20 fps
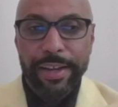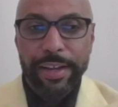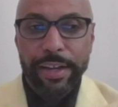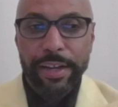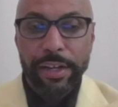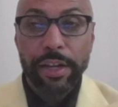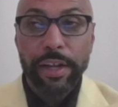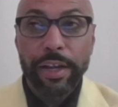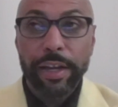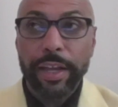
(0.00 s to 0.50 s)

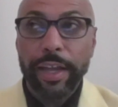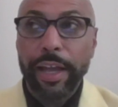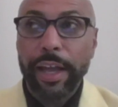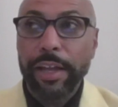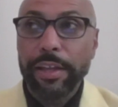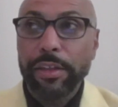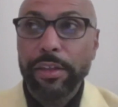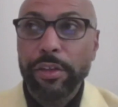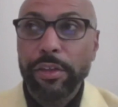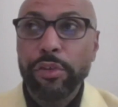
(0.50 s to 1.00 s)
Look,
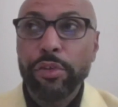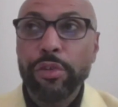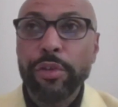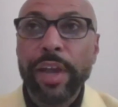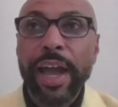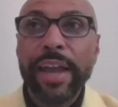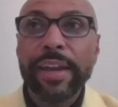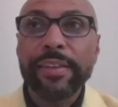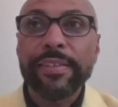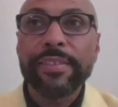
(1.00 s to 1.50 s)
you
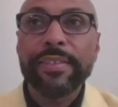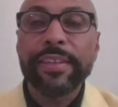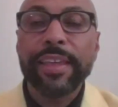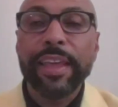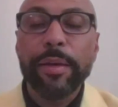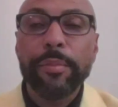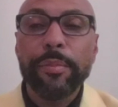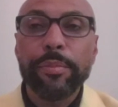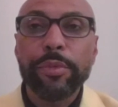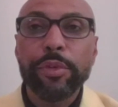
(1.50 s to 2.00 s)
gotta
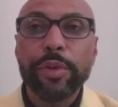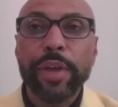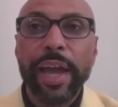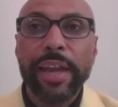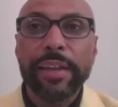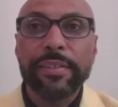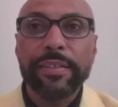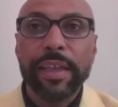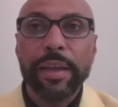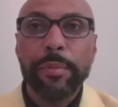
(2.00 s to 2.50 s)
skip
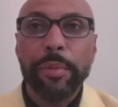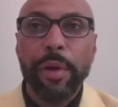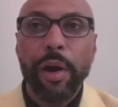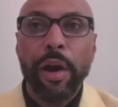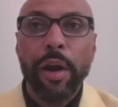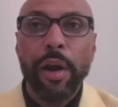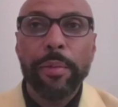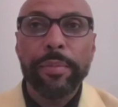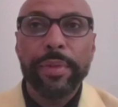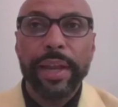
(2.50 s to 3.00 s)

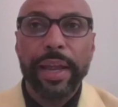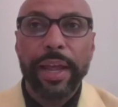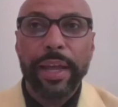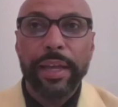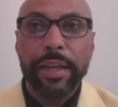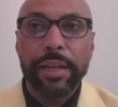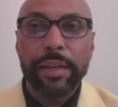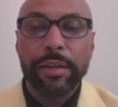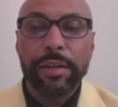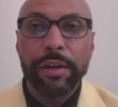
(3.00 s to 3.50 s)
arm
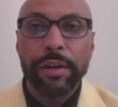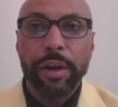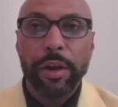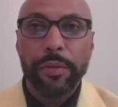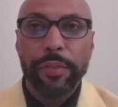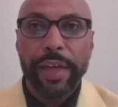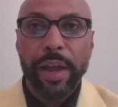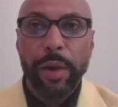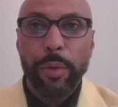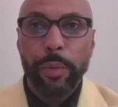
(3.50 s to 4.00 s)
day,
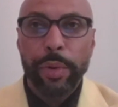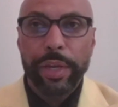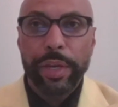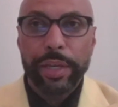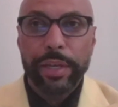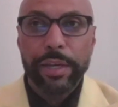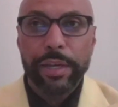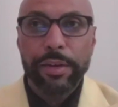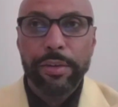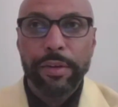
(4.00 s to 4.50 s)
that week,
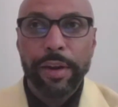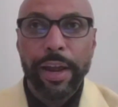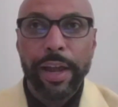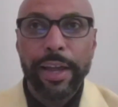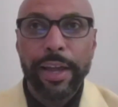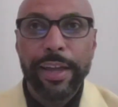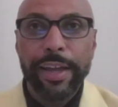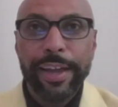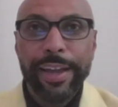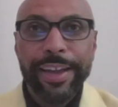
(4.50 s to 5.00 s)

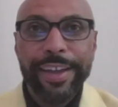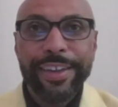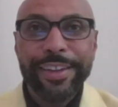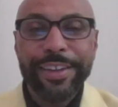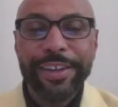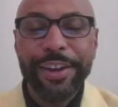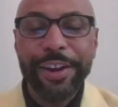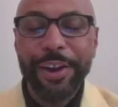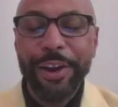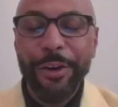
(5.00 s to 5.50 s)
right?
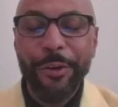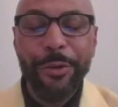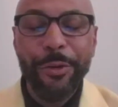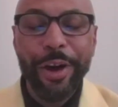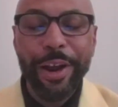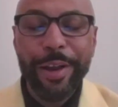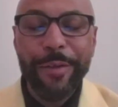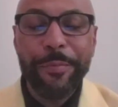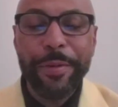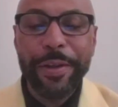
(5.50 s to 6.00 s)
You don't
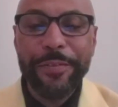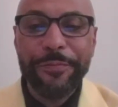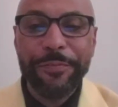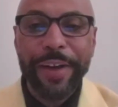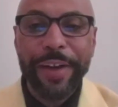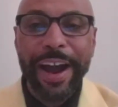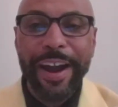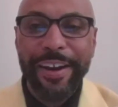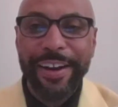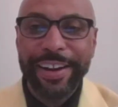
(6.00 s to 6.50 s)
want to be
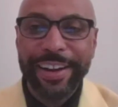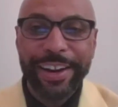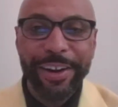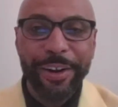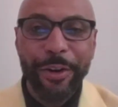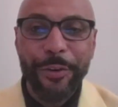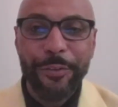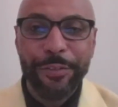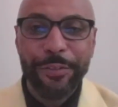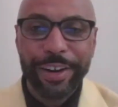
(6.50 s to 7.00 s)
firing it
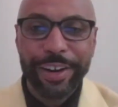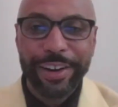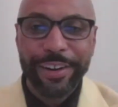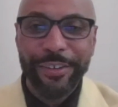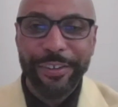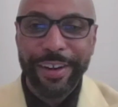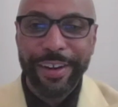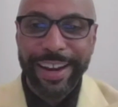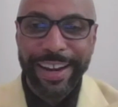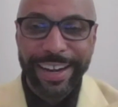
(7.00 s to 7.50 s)
over the
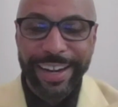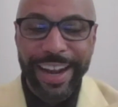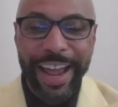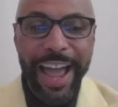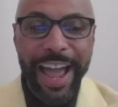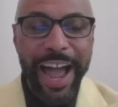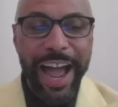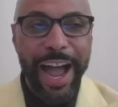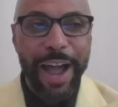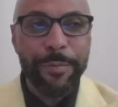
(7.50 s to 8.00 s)
green.
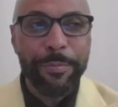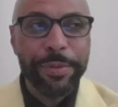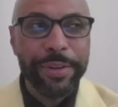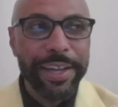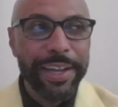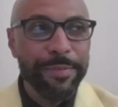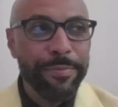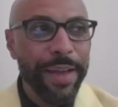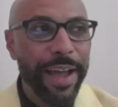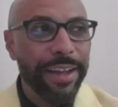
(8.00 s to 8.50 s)
I
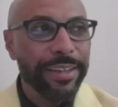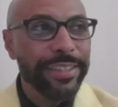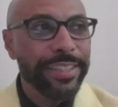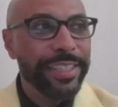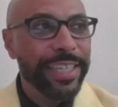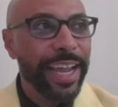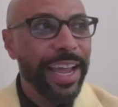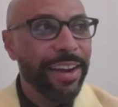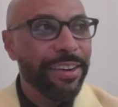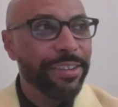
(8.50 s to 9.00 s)
played Mountain
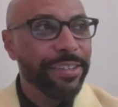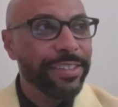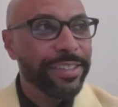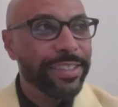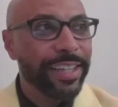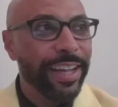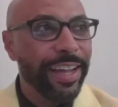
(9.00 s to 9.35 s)
Shadows